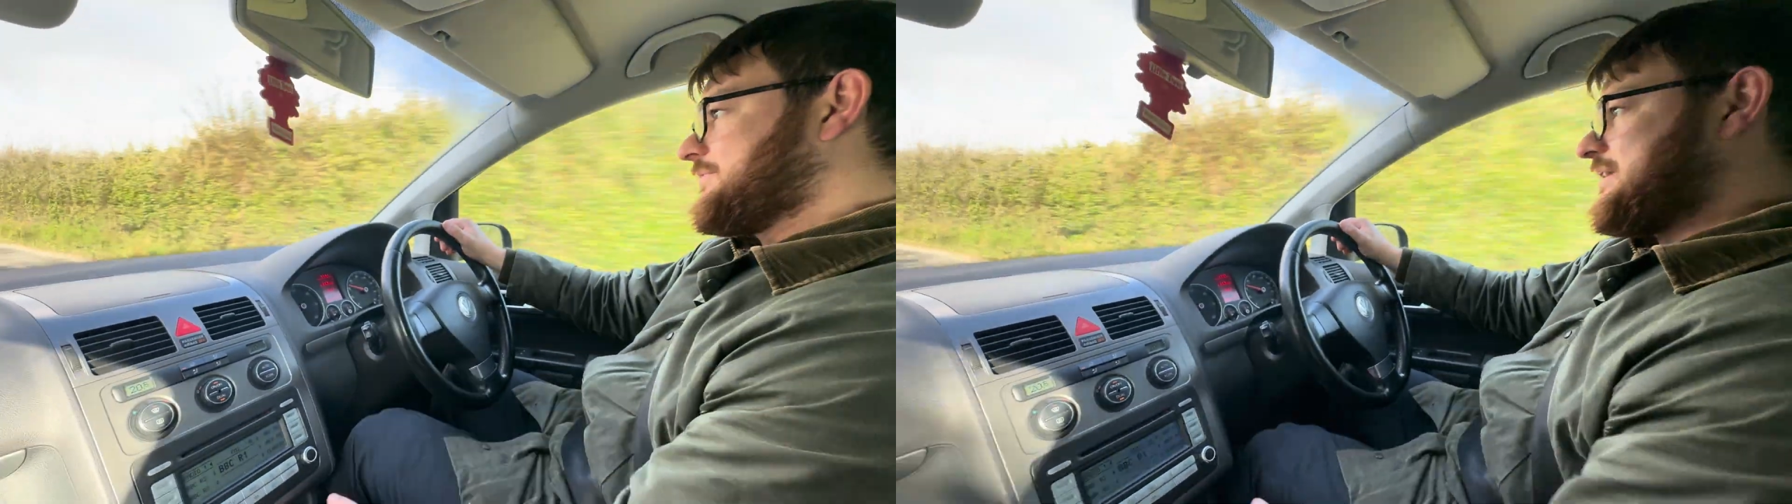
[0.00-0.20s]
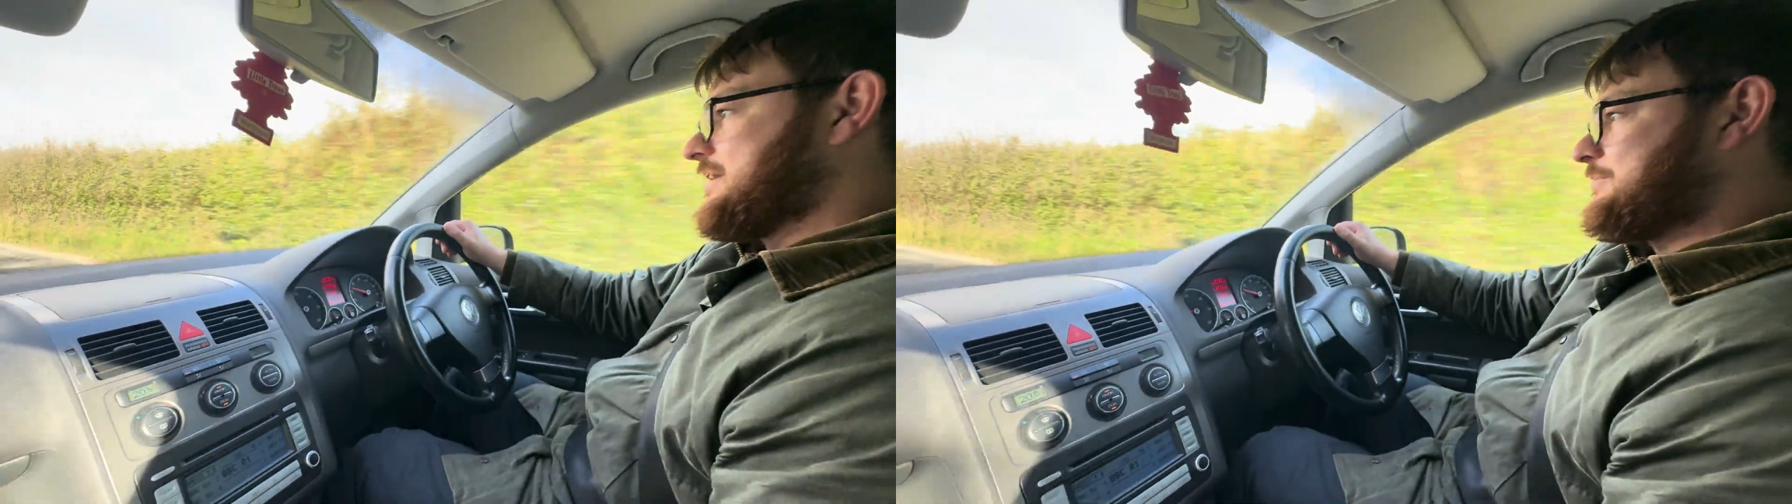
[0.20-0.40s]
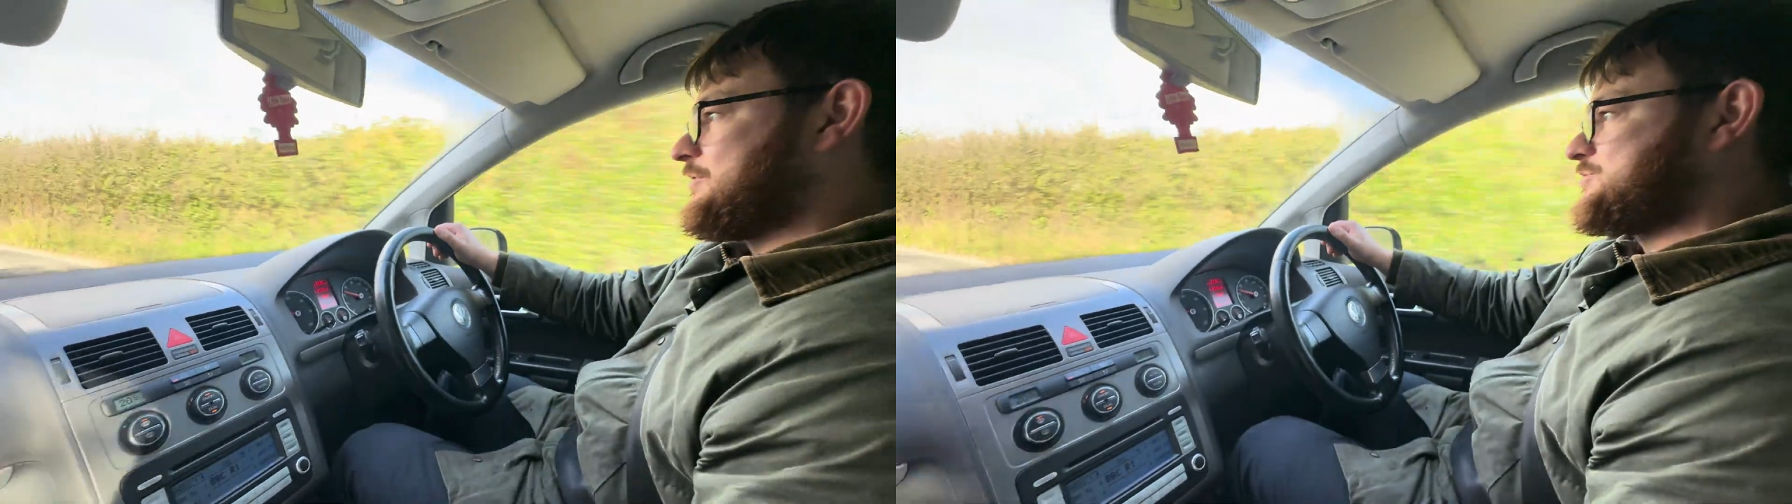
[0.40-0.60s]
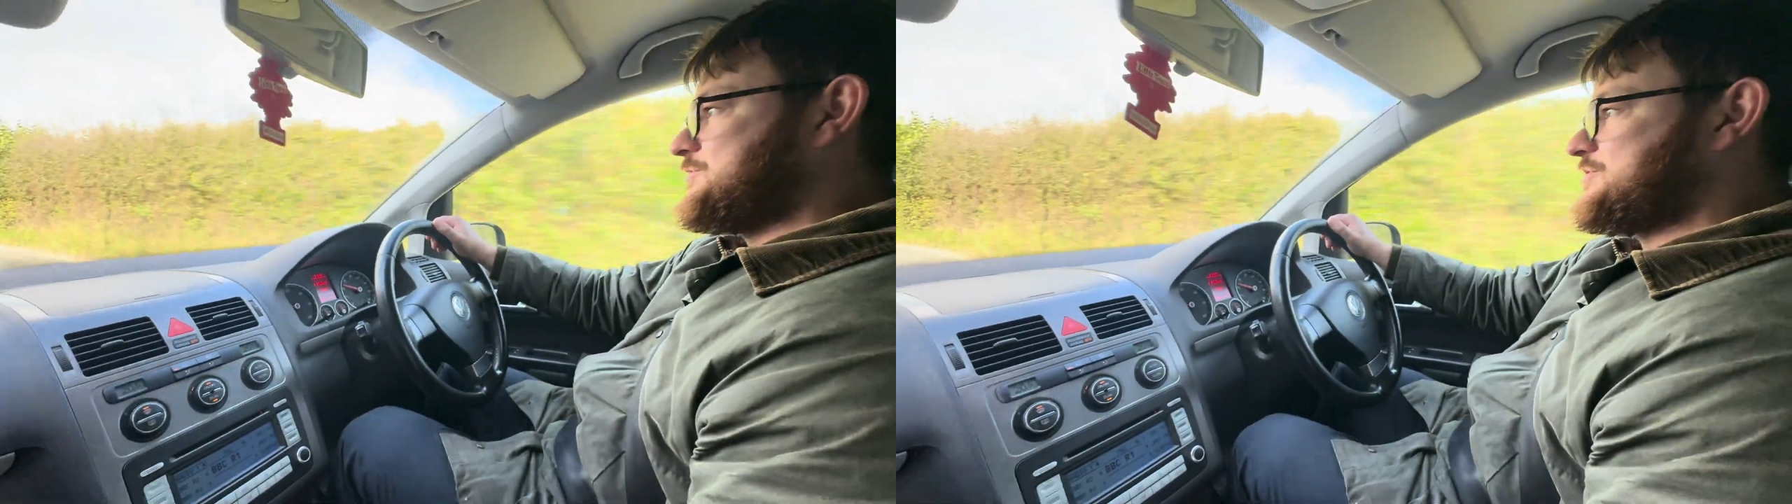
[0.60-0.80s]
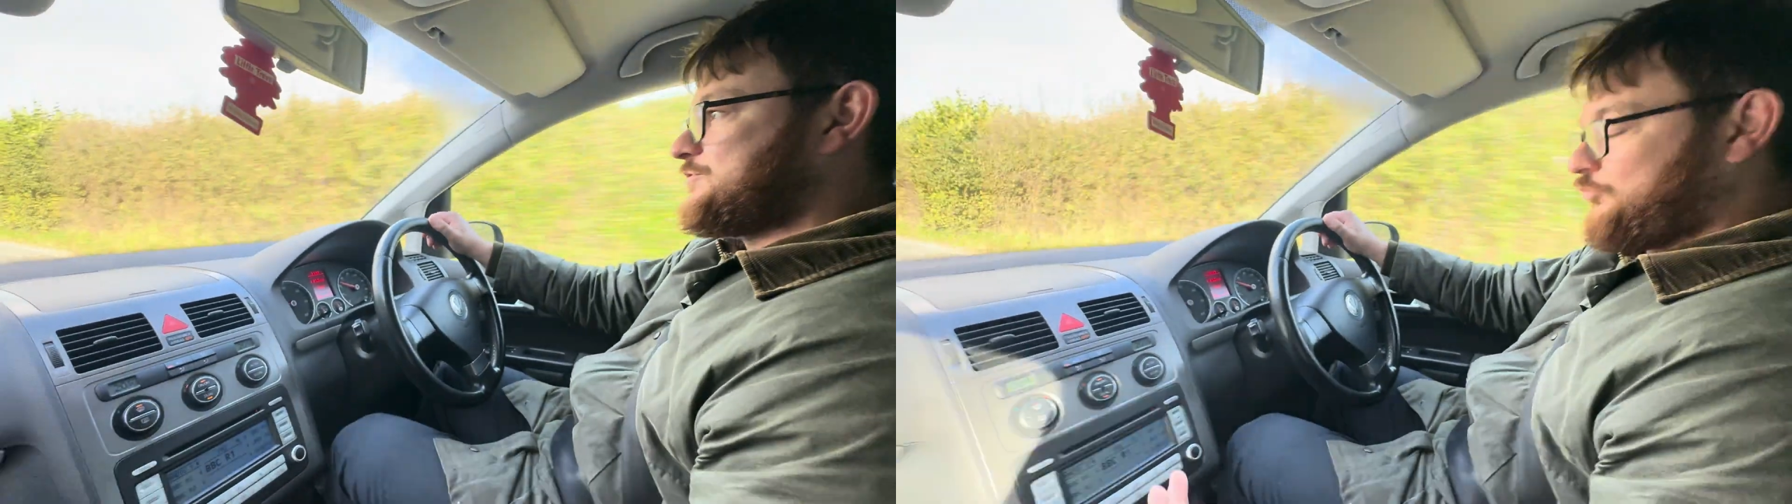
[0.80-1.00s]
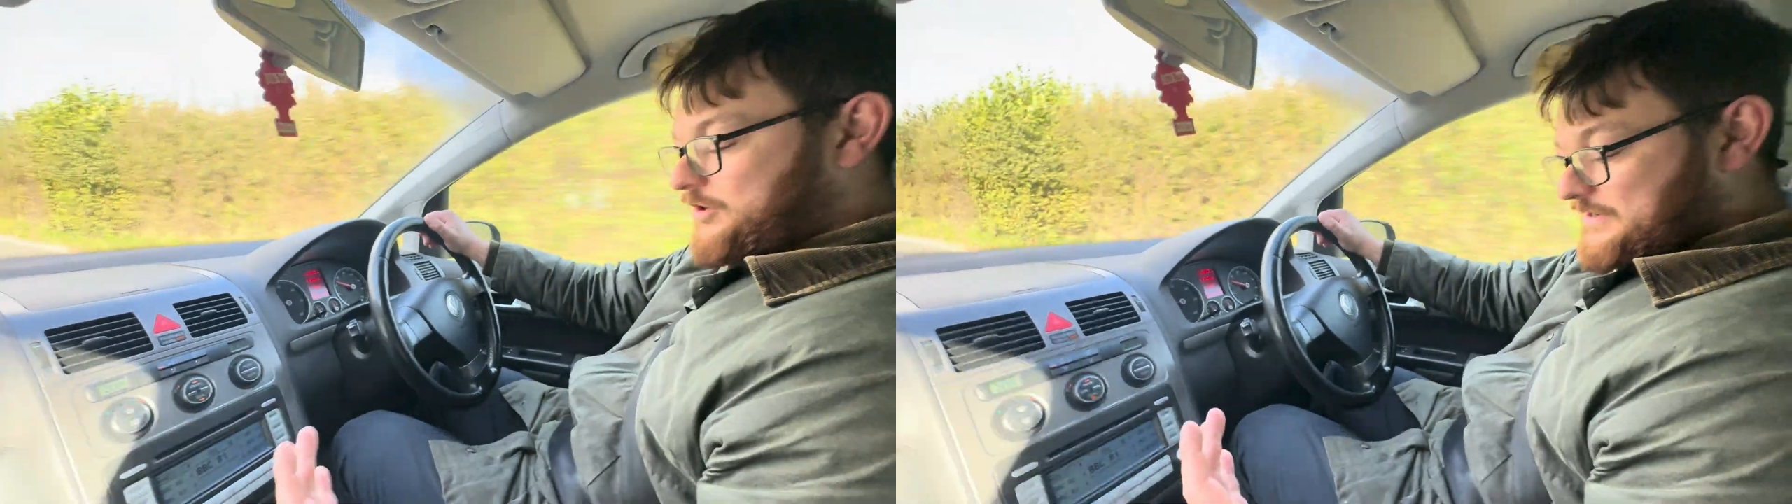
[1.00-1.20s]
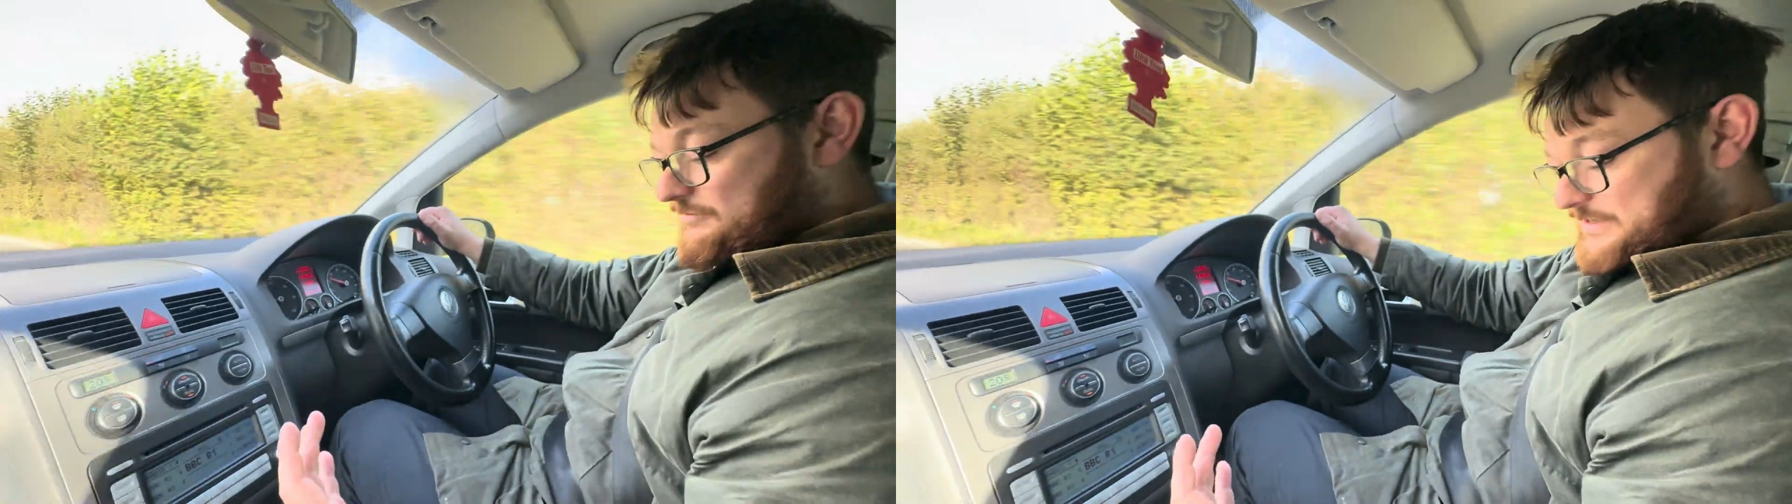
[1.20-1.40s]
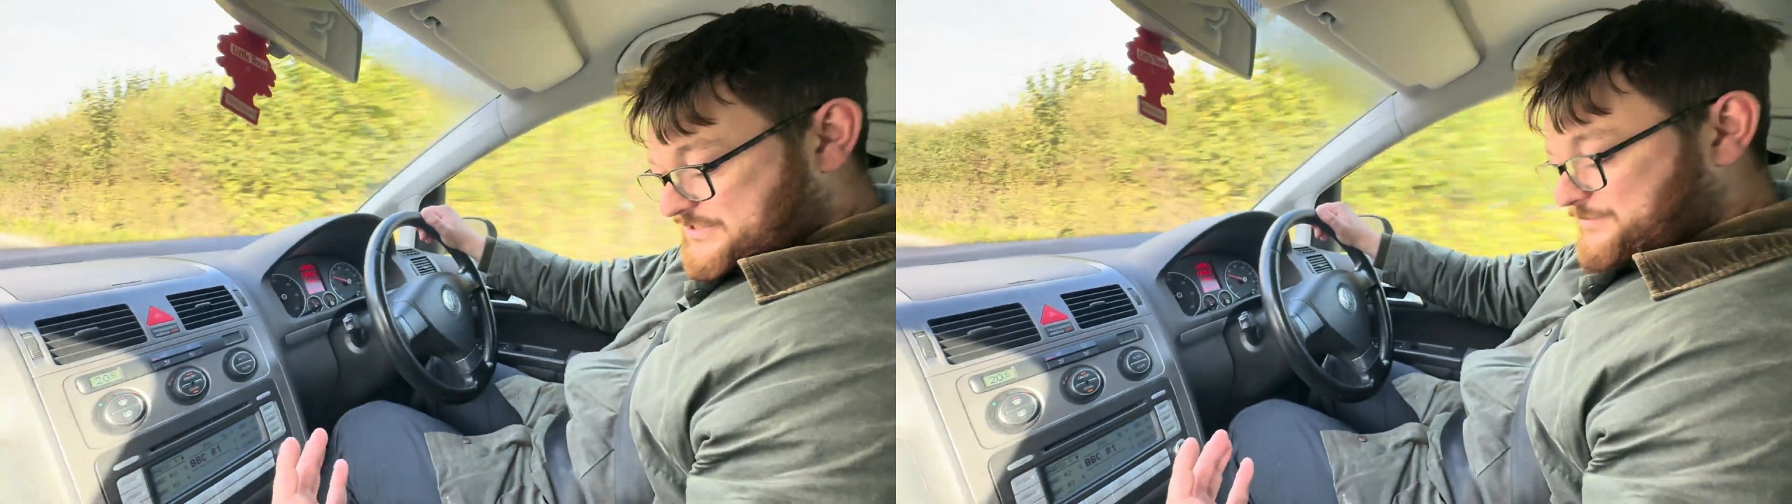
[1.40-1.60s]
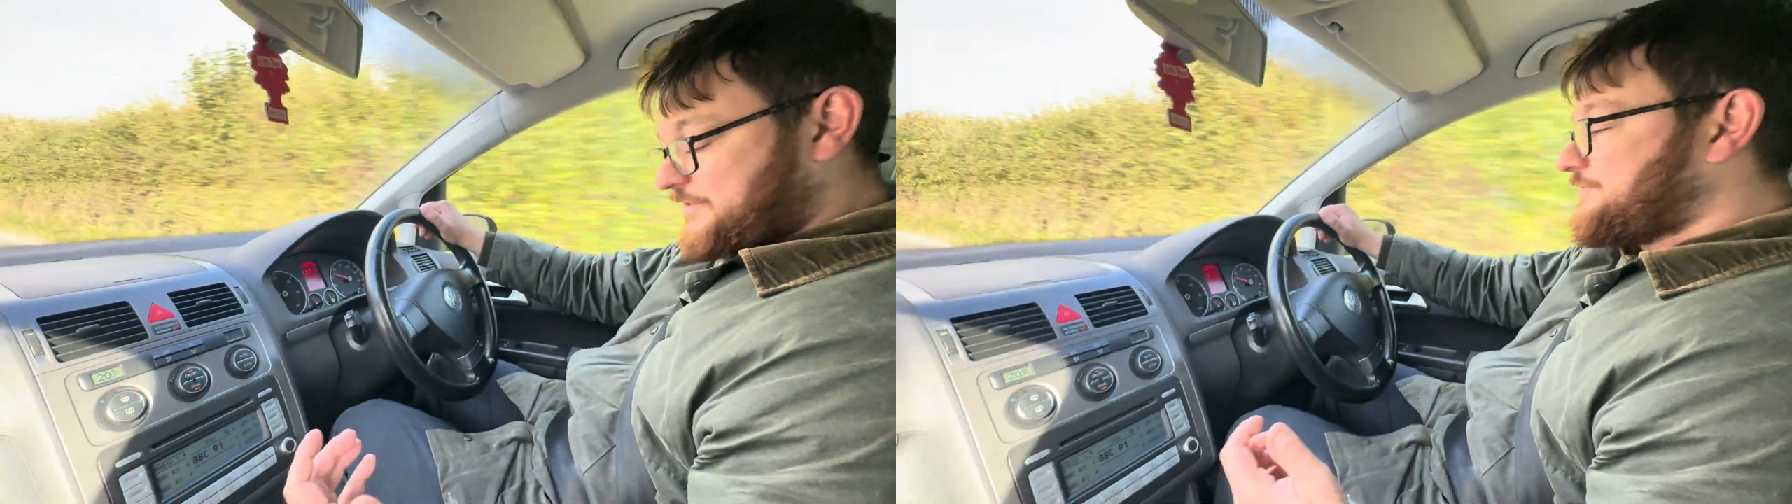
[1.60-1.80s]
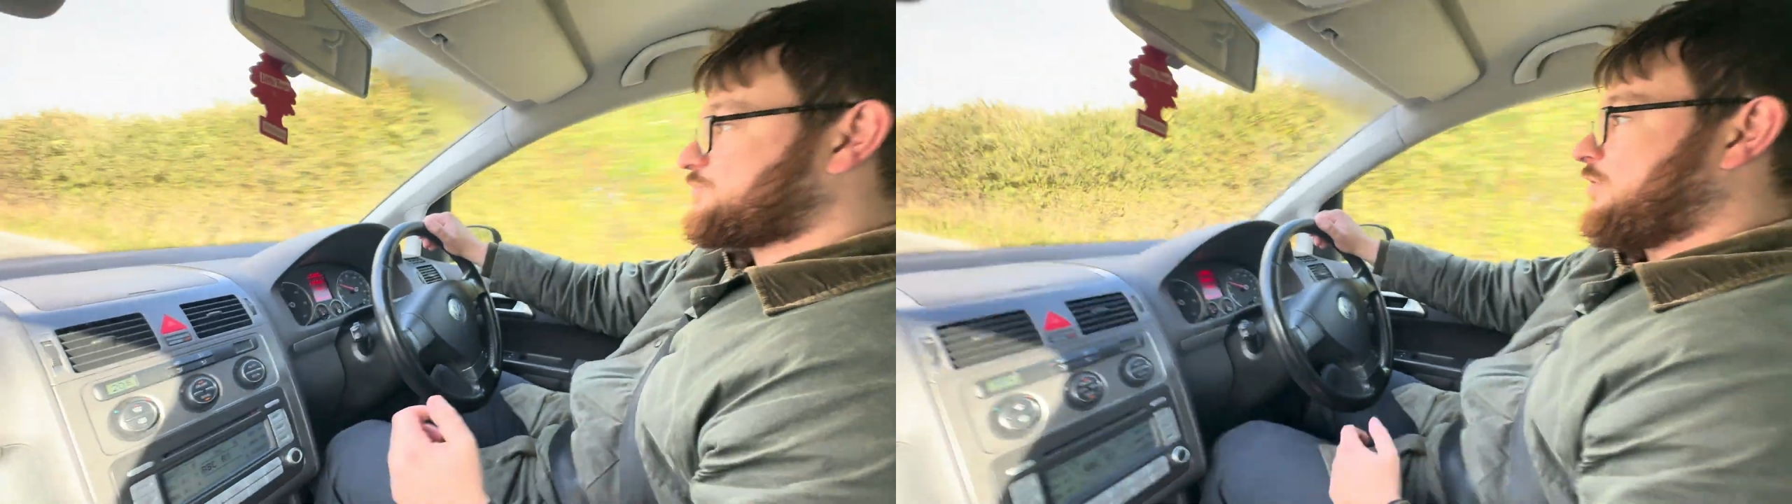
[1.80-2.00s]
gearbox, which is really smooth to